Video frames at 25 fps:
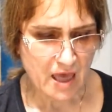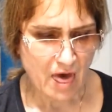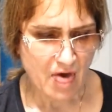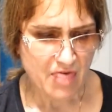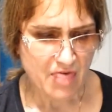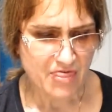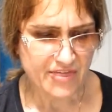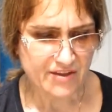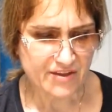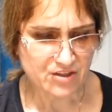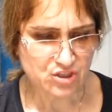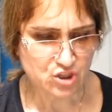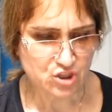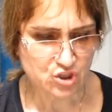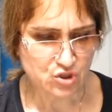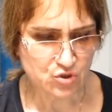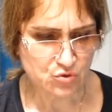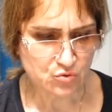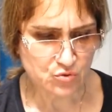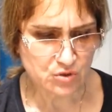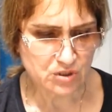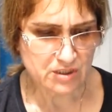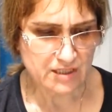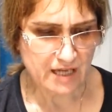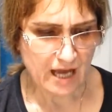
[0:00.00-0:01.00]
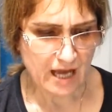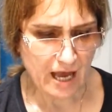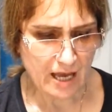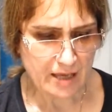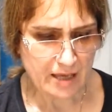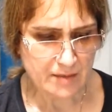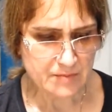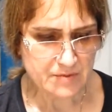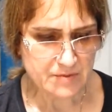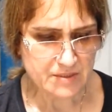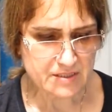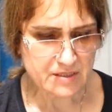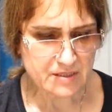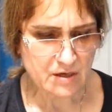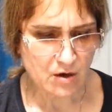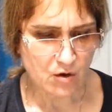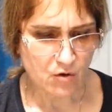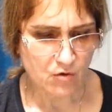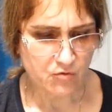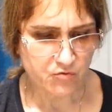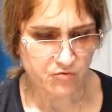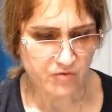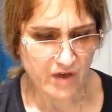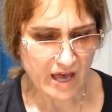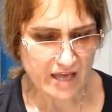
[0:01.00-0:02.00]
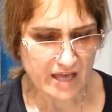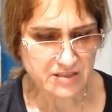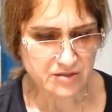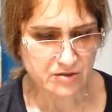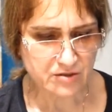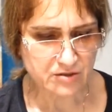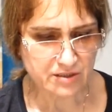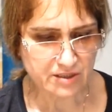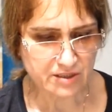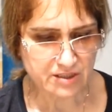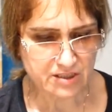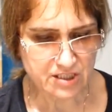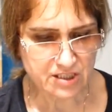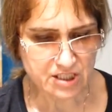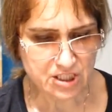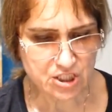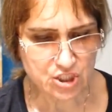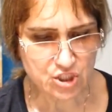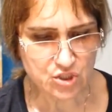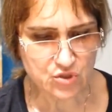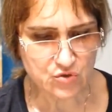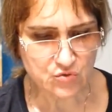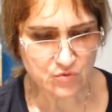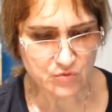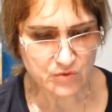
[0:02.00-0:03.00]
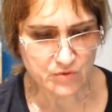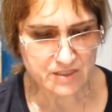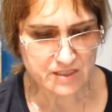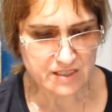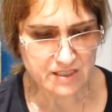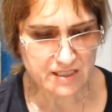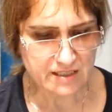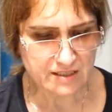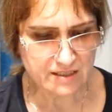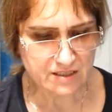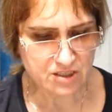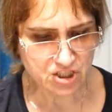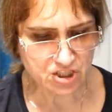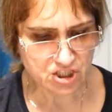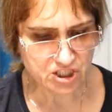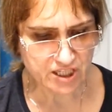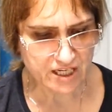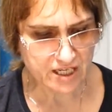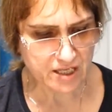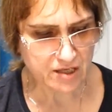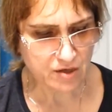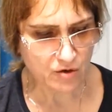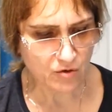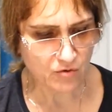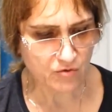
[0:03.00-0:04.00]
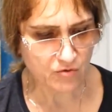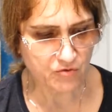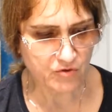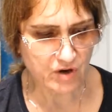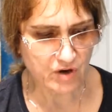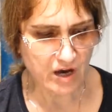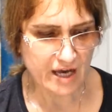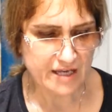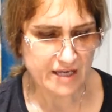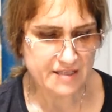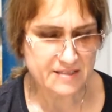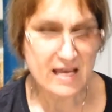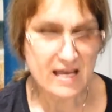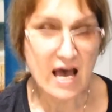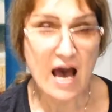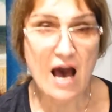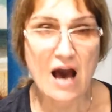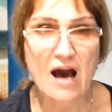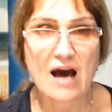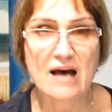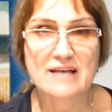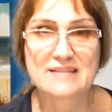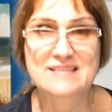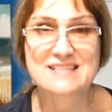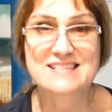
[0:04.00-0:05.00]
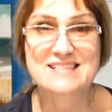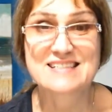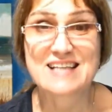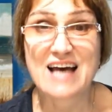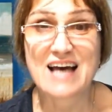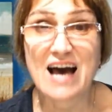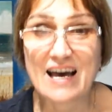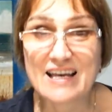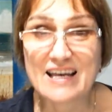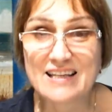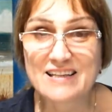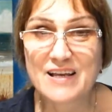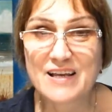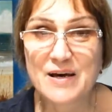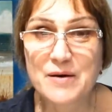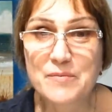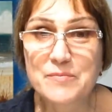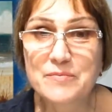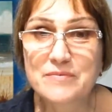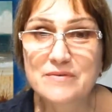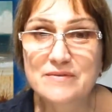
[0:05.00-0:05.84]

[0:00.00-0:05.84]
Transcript: The two types of vascular tissue within tracheophytes are xylem,